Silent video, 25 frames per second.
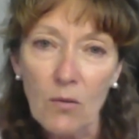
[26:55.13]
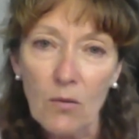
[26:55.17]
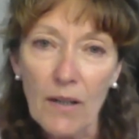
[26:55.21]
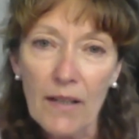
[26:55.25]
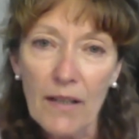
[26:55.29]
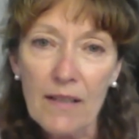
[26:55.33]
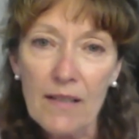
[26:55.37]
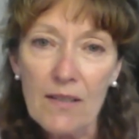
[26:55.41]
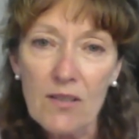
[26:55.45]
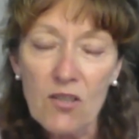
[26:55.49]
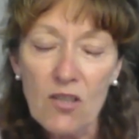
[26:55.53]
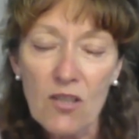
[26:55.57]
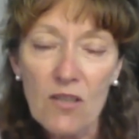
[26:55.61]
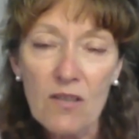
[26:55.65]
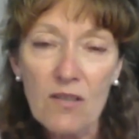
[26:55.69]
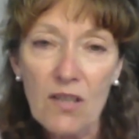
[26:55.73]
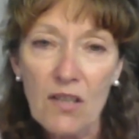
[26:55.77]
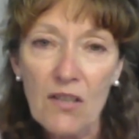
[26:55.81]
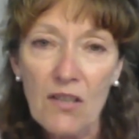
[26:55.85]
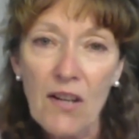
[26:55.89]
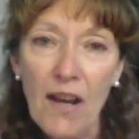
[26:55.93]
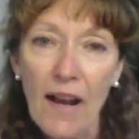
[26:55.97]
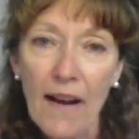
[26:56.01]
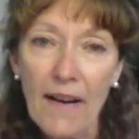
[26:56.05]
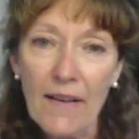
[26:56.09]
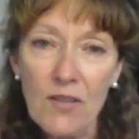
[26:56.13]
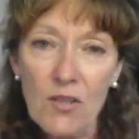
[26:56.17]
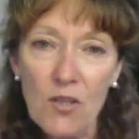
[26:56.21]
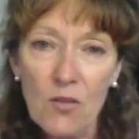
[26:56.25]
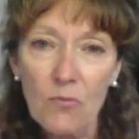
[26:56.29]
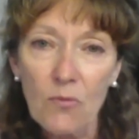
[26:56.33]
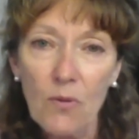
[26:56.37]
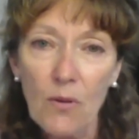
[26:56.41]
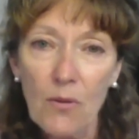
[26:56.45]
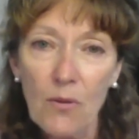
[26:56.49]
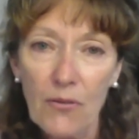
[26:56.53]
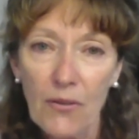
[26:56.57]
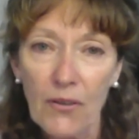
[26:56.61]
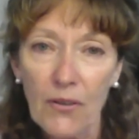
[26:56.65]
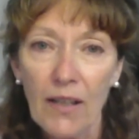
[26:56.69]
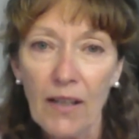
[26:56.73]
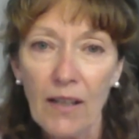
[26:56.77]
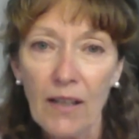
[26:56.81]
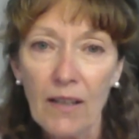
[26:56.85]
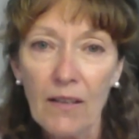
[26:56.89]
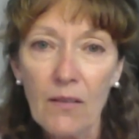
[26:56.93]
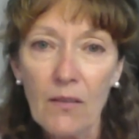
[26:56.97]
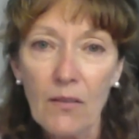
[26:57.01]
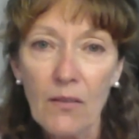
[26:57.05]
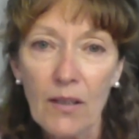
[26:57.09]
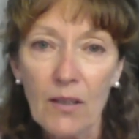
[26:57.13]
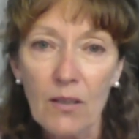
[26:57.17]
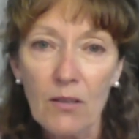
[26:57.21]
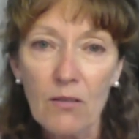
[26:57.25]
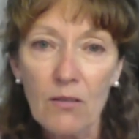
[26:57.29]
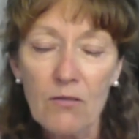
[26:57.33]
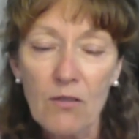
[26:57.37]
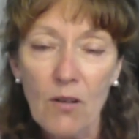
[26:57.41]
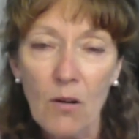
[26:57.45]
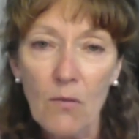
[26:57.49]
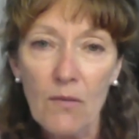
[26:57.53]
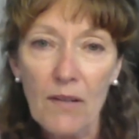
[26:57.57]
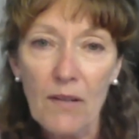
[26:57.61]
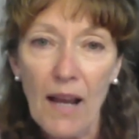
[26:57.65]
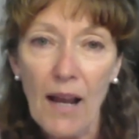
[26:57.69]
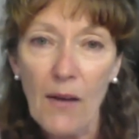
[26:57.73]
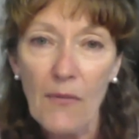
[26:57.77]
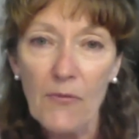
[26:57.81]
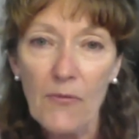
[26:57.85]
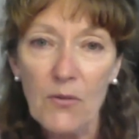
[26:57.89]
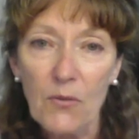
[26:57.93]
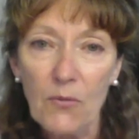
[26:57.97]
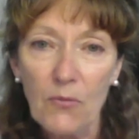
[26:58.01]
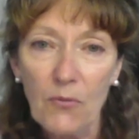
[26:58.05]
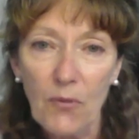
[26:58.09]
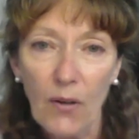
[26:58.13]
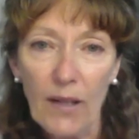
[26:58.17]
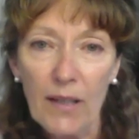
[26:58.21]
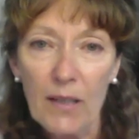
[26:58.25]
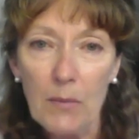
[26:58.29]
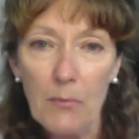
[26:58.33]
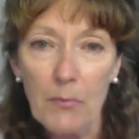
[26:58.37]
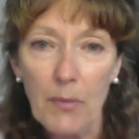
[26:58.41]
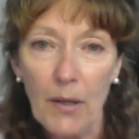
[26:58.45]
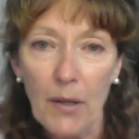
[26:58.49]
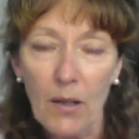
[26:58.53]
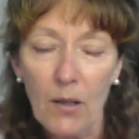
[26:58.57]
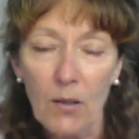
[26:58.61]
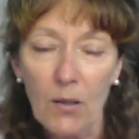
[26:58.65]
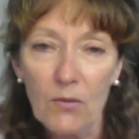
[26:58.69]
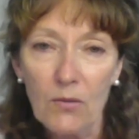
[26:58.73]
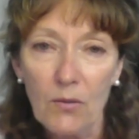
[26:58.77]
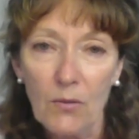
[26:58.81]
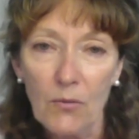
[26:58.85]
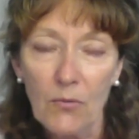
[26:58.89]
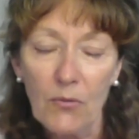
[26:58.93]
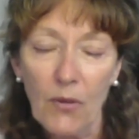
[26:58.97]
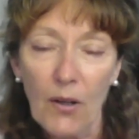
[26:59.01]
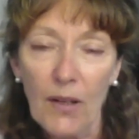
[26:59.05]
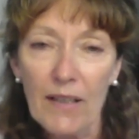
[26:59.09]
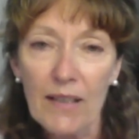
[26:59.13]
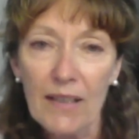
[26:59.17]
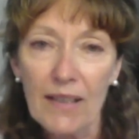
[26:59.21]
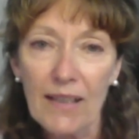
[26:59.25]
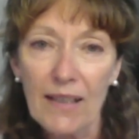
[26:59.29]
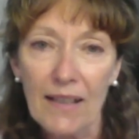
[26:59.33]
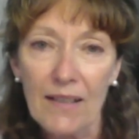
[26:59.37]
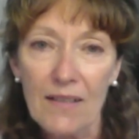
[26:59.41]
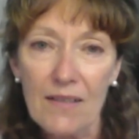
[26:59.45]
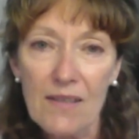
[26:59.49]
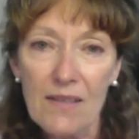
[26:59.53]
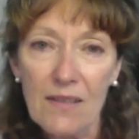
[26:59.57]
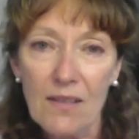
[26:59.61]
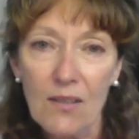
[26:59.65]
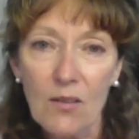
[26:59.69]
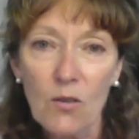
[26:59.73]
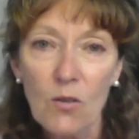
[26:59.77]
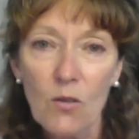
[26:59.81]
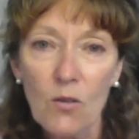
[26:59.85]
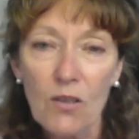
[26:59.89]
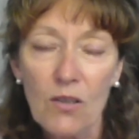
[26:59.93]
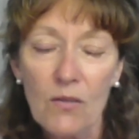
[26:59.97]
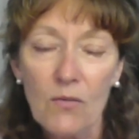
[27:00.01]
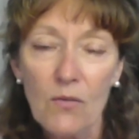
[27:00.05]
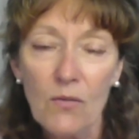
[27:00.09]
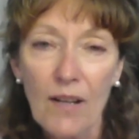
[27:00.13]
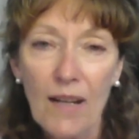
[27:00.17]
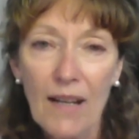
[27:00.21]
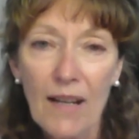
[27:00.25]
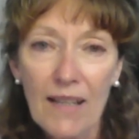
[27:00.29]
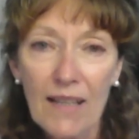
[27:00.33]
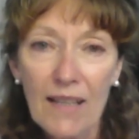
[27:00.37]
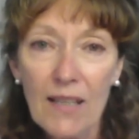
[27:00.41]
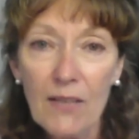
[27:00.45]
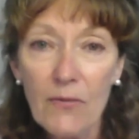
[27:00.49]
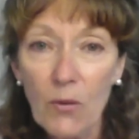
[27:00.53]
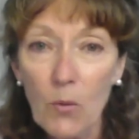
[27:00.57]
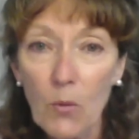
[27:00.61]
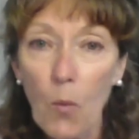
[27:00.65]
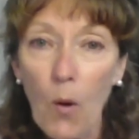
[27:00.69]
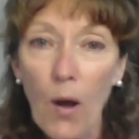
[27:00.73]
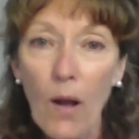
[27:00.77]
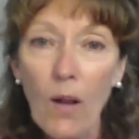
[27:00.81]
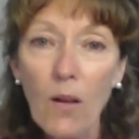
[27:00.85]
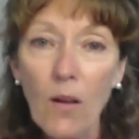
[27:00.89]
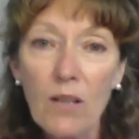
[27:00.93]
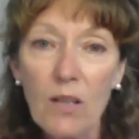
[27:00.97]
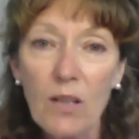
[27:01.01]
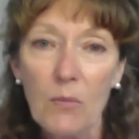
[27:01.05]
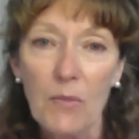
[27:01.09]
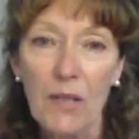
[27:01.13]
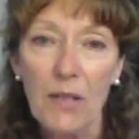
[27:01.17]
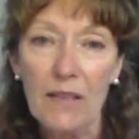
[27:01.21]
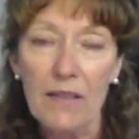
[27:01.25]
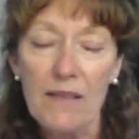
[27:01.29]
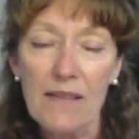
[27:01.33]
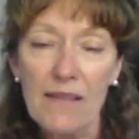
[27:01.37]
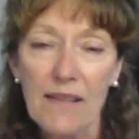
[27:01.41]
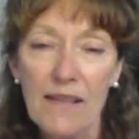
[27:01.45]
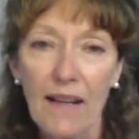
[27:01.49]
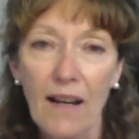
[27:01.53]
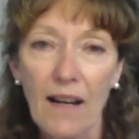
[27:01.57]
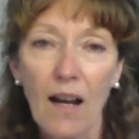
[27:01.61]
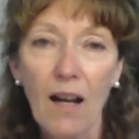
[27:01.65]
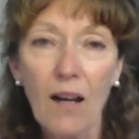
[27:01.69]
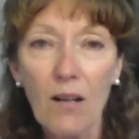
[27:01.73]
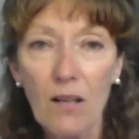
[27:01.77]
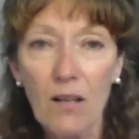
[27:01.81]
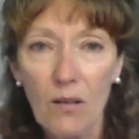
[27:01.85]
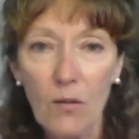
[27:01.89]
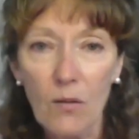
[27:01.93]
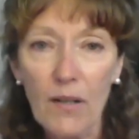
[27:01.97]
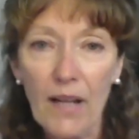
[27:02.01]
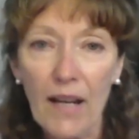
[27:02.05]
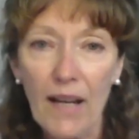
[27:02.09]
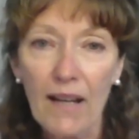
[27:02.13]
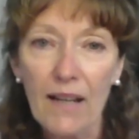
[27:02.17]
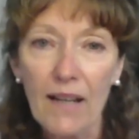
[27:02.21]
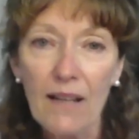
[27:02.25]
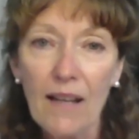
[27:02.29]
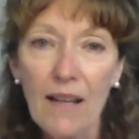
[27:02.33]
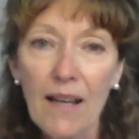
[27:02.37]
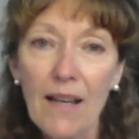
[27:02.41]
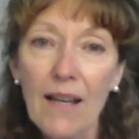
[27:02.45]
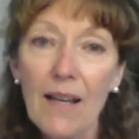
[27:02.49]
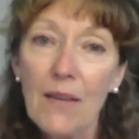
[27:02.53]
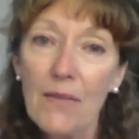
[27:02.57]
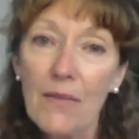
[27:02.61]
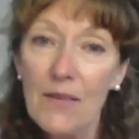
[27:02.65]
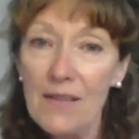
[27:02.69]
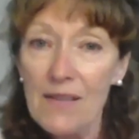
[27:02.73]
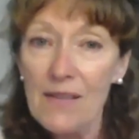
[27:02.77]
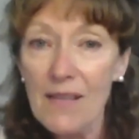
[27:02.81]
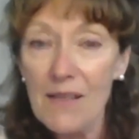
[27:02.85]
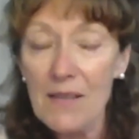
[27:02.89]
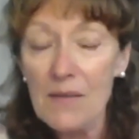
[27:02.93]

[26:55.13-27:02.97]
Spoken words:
And it's just a natural thing that you don't have to fight about or fight against. And you can even welcome it and say, oh, okay, this